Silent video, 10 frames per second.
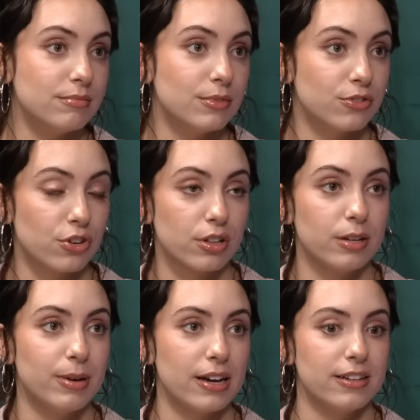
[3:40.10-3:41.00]

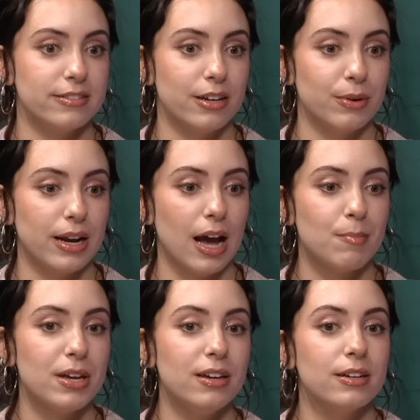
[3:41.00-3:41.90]
circling back, is anyone
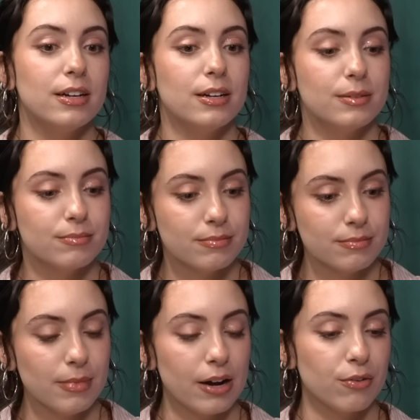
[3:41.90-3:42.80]
happy?
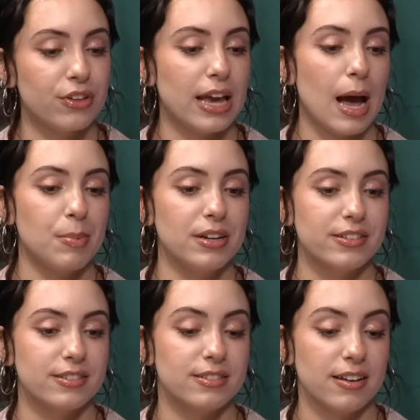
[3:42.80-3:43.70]
mm, I don't think happiness
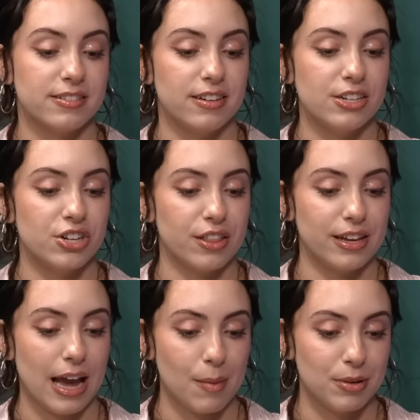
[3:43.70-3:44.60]
is a destination. I
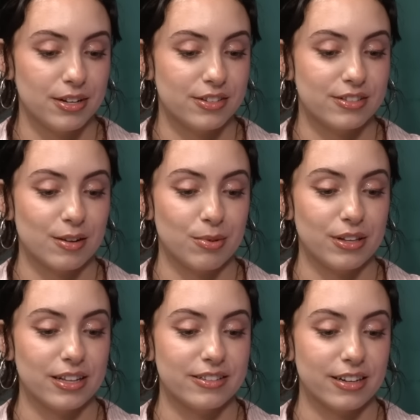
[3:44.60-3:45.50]
think happiness is
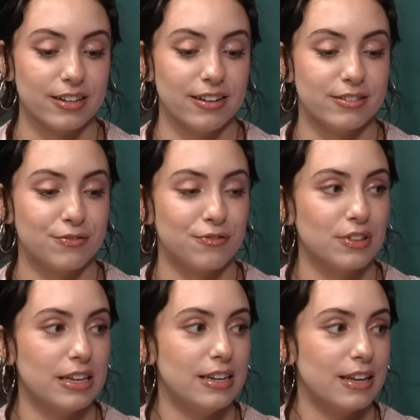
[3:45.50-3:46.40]
something that's like a nice
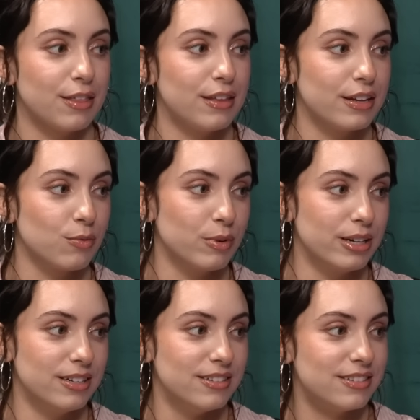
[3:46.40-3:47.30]
fleeting thing in the
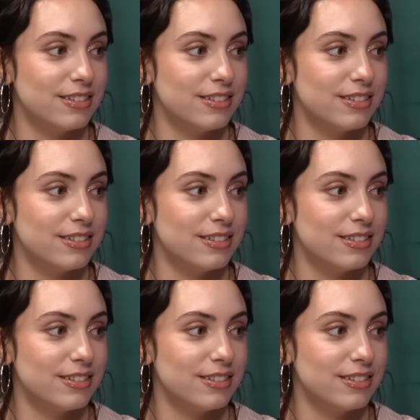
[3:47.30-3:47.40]
wind